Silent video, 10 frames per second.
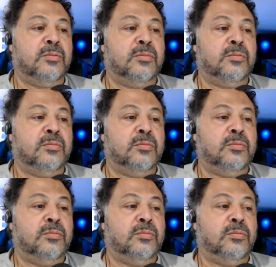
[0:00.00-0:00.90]

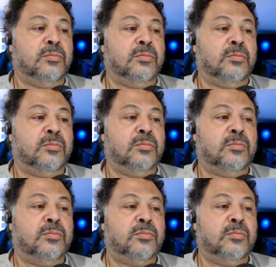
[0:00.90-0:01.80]

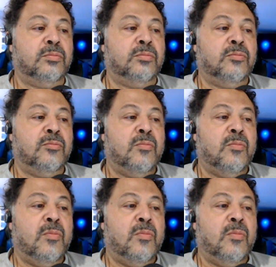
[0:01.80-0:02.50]
Nobody speaks.